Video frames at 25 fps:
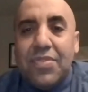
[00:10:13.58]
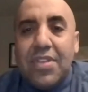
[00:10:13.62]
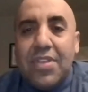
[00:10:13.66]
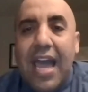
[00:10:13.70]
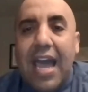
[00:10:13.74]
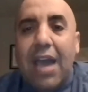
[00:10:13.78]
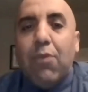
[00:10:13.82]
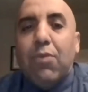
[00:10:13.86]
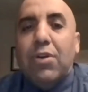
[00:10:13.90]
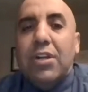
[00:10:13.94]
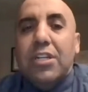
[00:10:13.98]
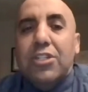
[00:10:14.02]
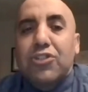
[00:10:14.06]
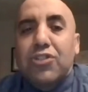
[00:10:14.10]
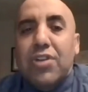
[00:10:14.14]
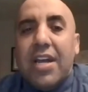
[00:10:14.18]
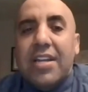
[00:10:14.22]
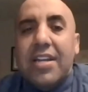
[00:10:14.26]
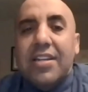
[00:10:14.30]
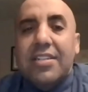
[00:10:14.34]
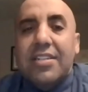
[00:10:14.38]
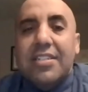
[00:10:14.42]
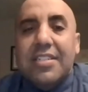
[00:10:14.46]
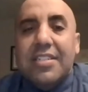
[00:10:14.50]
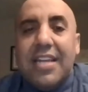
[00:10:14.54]
I would have
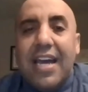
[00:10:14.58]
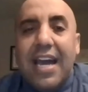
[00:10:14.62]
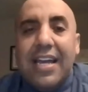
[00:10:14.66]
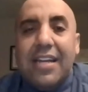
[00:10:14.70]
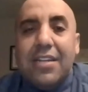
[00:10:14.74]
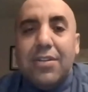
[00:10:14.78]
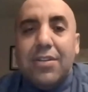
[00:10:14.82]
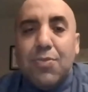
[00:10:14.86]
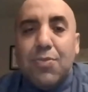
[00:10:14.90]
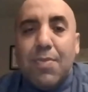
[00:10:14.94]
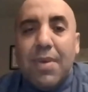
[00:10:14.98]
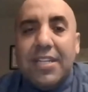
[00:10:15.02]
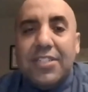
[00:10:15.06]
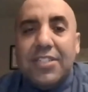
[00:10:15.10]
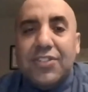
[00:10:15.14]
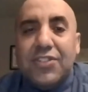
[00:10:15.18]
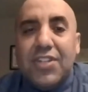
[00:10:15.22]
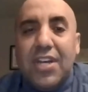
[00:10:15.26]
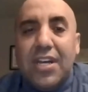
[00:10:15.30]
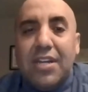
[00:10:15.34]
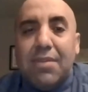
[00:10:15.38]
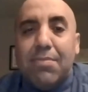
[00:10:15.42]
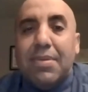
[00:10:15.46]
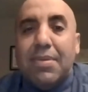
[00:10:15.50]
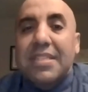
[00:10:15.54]
tried to deny it to my
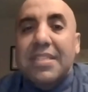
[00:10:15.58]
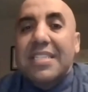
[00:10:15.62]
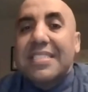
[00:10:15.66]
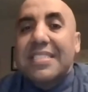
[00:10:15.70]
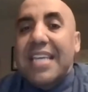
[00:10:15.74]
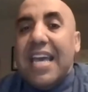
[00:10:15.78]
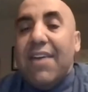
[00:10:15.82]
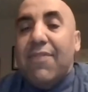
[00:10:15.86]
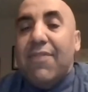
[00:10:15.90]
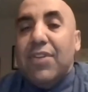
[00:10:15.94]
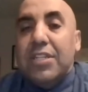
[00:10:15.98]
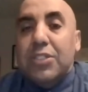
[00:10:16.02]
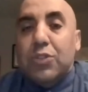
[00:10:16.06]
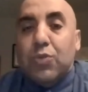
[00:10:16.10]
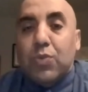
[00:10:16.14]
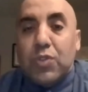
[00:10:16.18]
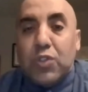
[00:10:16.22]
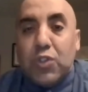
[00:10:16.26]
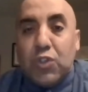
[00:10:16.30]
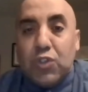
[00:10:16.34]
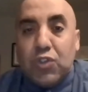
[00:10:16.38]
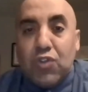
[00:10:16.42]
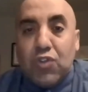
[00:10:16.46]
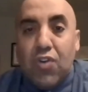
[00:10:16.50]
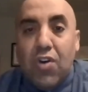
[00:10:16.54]
son, but this evidence
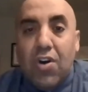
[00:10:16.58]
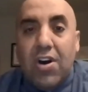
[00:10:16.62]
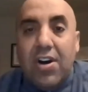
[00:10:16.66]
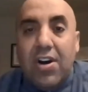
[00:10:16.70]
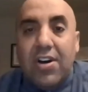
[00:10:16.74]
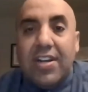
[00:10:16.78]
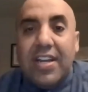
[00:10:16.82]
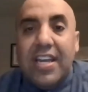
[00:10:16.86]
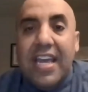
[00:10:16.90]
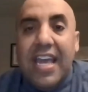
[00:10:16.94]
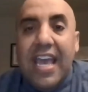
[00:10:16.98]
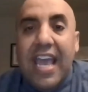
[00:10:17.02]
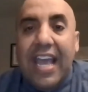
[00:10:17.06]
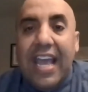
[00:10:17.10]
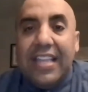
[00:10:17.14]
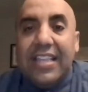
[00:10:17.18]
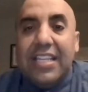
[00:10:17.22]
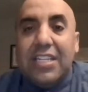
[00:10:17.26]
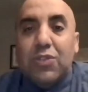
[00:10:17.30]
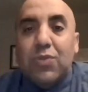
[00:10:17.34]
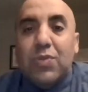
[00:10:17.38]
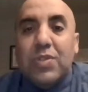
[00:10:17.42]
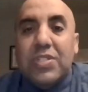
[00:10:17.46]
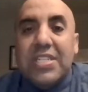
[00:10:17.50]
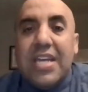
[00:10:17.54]
was strong, and
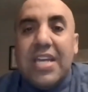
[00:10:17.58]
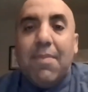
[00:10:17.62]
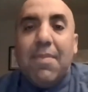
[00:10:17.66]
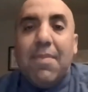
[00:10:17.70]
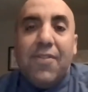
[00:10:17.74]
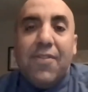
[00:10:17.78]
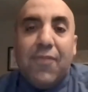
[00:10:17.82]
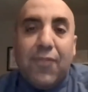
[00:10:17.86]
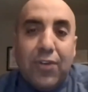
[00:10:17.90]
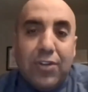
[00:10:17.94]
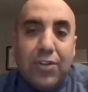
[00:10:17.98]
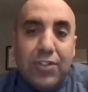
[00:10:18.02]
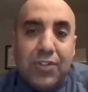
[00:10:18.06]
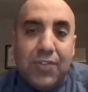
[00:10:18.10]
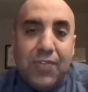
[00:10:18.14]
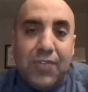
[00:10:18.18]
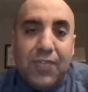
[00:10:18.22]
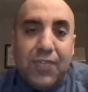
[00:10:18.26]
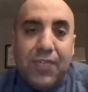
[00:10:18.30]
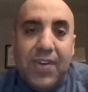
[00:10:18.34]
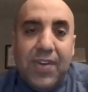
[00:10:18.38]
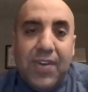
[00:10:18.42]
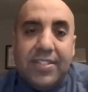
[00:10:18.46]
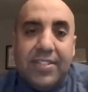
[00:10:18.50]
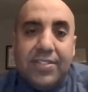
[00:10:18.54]
this was not my first
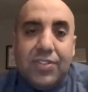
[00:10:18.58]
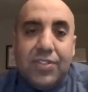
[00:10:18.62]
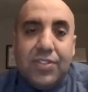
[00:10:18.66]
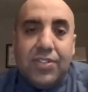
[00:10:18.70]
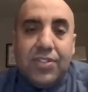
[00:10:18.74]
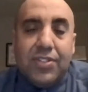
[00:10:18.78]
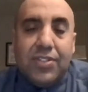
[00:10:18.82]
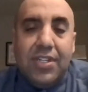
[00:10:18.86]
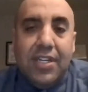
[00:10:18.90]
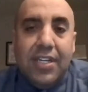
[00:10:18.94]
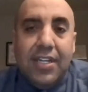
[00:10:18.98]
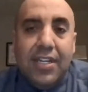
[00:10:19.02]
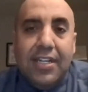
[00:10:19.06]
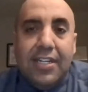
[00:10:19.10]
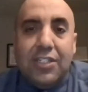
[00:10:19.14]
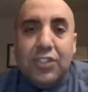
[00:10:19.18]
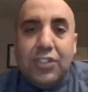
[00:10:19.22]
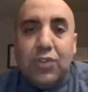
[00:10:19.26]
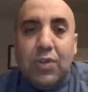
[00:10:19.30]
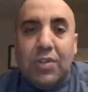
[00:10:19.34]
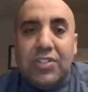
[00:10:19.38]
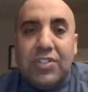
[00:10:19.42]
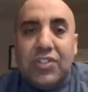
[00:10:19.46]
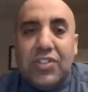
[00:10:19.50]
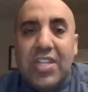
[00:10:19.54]
offense.
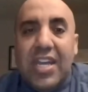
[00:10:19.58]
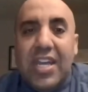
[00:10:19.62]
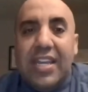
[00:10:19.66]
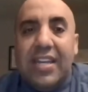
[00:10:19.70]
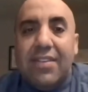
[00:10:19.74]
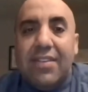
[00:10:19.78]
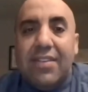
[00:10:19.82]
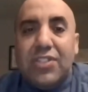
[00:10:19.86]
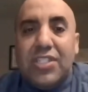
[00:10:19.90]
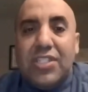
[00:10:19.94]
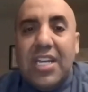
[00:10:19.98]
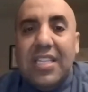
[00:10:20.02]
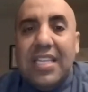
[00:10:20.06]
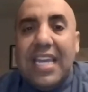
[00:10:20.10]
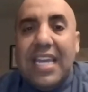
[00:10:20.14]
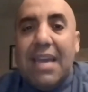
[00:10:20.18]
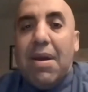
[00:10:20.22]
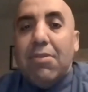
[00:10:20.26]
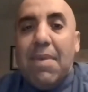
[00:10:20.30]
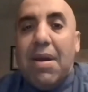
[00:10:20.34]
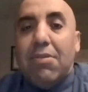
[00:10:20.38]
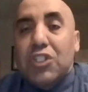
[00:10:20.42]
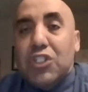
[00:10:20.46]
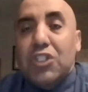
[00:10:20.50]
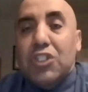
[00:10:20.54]
So instead of telling him
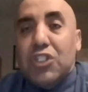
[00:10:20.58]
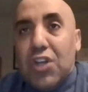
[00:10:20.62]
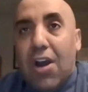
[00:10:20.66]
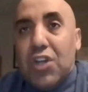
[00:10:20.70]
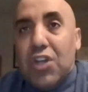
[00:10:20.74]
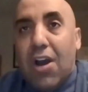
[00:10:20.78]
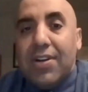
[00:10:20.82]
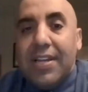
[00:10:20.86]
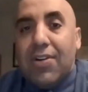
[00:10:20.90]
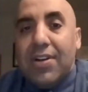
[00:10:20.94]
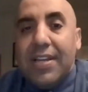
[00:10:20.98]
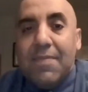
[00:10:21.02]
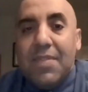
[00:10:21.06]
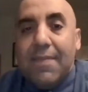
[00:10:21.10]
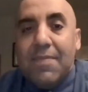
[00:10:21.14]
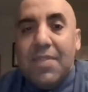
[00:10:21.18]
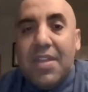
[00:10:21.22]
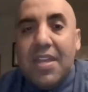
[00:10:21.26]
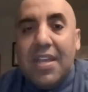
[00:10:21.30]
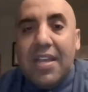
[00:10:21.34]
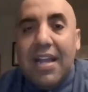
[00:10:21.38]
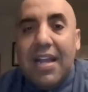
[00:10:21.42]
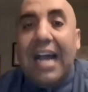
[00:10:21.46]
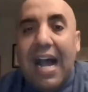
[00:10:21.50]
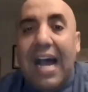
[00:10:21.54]
I was sorry,
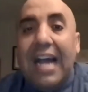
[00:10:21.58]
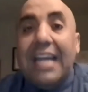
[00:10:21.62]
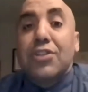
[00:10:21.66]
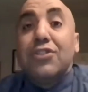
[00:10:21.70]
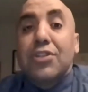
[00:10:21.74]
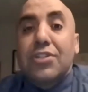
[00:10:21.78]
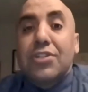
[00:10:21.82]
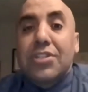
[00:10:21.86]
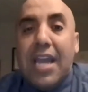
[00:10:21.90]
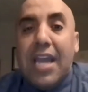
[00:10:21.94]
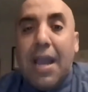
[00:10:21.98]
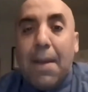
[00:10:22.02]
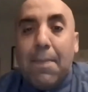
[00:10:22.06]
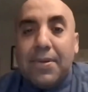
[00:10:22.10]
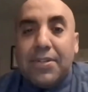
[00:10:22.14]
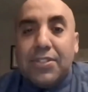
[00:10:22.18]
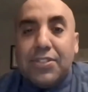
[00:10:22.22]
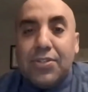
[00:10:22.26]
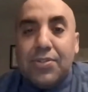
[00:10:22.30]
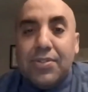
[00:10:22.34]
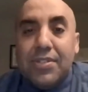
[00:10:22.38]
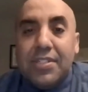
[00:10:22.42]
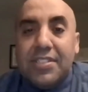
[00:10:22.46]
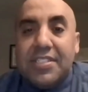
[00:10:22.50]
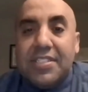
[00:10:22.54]
I took the
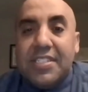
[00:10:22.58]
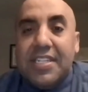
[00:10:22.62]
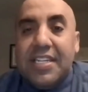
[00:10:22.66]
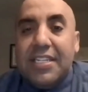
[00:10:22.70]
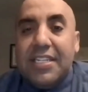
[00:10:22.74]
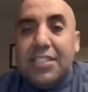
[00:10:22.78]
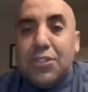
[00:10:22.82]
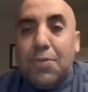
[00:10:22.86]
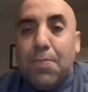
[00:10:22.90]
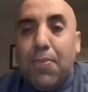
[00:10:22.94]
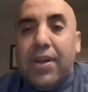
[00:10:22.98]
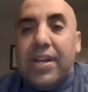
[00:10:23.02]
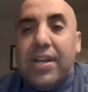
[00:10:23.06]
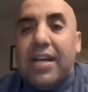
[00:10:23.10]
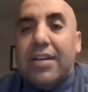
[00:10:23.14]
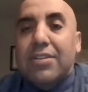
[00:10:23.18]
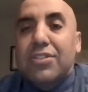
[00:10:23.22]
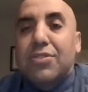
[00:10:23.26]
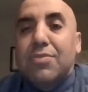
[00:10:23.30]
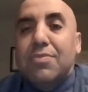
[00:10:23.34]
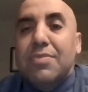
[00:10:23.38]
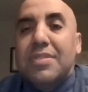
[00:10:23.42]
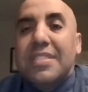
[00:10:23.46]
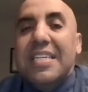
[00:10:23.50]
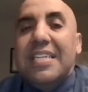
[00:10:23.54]
opportunity to point
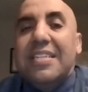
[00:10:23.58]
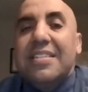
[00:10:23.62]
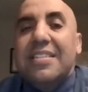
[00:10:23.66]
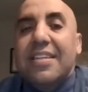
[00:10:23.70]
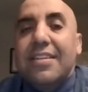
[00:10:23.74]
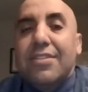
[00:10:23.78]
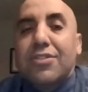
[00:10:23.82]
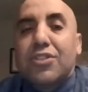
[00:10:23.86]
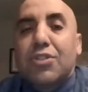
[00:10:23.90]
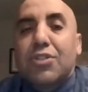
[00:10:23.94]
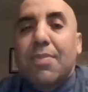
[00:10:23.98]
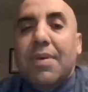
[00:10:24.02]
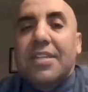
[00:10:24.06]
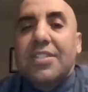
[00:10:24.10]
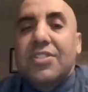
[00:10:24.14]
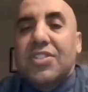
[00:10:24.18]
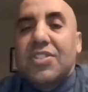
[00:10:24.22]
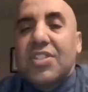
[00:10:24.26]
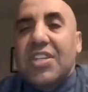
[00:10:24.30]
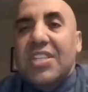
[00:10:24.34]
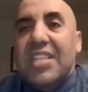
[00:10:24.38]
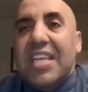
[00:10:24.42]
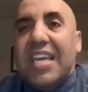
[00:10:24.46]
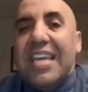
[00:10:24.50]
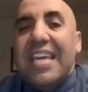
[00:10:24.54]
out some details to my
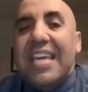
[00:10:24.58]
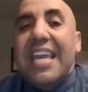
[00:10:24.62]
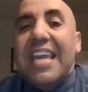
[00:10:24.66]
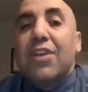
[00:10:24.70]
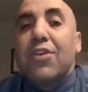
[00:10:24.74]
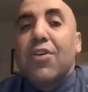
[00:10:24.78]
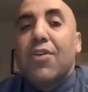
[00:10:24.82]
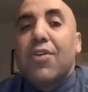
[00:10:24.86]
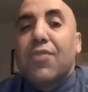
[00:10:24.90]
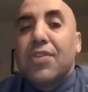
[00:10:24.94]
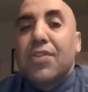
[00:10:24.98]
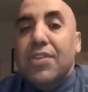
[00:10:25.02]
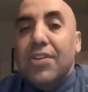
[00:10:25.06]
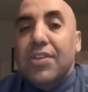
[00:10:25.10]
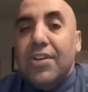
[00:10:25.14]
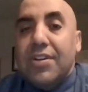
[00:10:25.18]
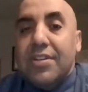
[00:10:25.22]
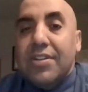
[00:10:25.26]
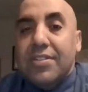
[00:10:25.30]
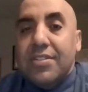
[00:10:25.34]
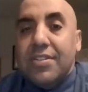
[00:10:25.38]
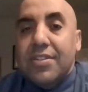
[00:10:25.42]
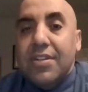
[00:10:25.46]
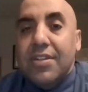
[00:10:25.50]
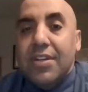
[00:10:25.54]
son that he had
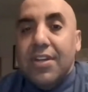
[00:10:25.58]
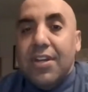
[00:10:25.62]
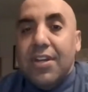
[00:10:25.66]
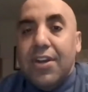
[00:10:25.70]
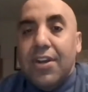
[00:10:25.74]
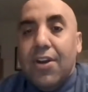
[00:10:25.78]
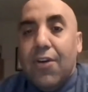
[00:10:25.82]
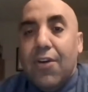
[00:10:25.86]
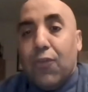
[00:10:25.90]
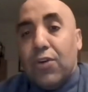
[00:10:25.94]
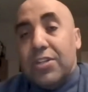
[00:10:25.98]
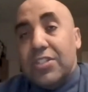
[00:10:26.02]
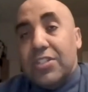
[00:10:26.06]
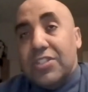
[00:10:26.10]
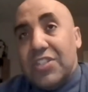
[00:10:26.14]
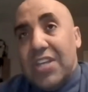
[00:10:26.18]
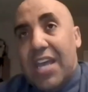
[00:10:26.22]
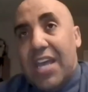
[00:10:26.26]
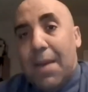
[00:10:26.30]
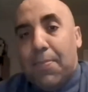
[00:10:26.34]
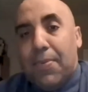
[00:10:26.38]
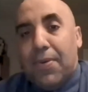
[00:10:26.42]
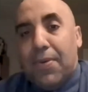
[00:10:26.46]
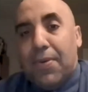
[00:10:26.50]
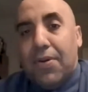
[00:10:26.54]
overlooked. For
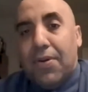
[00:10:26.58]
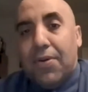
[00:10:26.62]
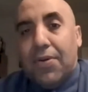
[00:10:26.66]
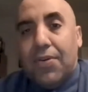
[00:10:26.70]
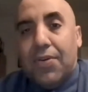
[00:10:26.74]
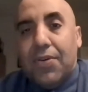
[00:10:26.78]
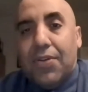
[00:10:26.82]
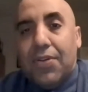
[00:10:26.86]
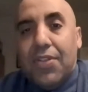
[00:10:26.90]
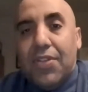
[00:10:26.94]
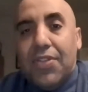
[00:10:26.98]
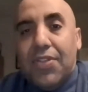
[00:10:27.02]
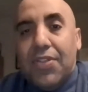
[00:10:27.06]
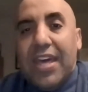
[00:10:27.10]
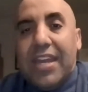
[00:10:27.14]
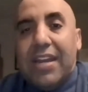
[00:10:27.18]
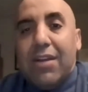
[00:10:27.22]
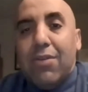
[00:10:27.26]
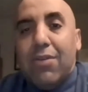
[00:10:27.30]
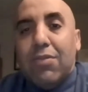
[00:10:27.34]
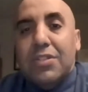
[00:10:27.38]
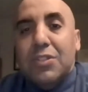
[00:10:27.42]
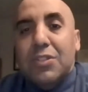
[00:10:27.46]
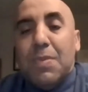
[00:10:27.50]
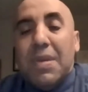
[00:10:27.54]
example, that it
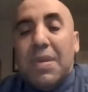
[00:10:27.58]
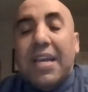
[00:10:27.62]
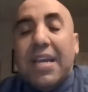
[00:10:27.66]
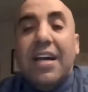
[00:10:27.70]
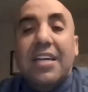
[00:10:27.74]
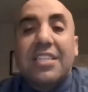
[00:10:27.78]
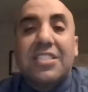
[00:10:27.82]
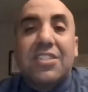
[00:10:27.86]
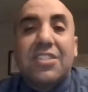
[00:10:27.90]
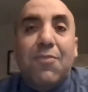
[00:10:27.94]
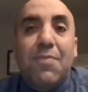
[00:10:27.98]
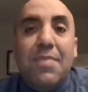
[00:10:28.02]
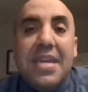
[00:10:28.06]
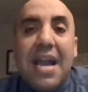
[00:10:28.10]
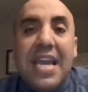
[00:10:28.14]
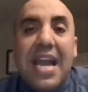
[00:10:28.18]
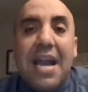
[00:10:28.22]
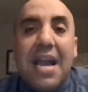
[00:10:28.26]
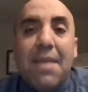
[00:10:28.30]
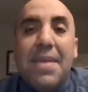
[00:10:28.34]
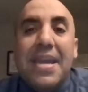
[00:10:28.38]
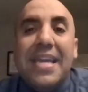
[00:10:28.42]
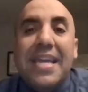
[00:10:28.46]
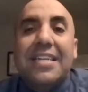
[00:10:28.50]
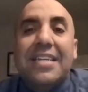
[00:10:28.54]
was because of me I
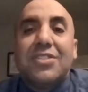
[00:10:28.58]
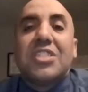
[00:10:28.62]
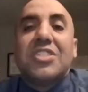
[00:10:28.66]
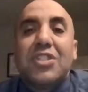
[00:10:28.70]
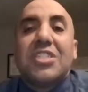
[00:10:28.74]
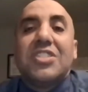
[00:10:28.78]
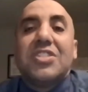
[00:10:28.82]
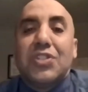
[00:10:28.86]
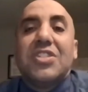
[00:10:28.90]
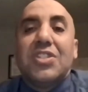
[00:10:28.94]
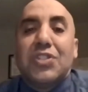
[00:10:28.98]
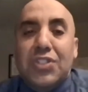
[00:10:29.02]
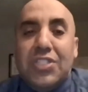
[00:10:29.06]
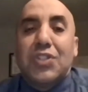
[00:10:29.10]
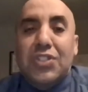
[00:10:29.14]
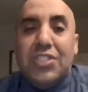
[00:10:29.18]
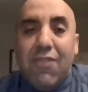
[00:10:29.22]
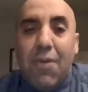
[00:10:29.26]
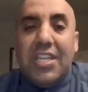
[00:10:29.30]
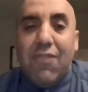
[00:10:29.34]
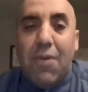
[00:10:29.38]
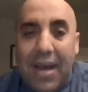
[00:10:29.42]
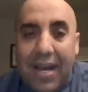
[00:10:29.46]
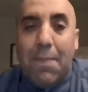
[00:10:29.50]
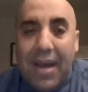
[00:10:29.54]
made his existence
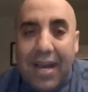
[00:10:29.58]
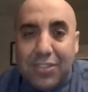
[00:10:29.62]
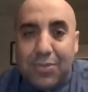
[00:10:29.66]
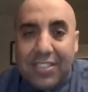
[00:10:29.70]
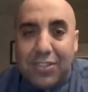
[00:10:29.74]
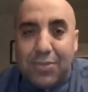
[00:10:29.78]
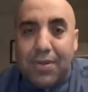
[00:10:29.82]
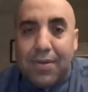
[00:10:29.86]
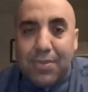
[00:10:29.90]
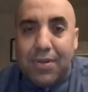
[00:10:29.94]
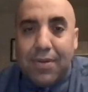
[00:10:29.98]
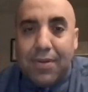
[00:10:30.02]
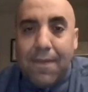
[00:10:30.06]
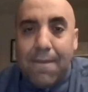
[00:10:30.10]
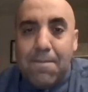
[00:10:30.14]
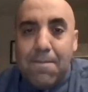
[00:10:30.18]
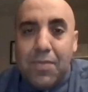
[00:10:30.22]
even possible.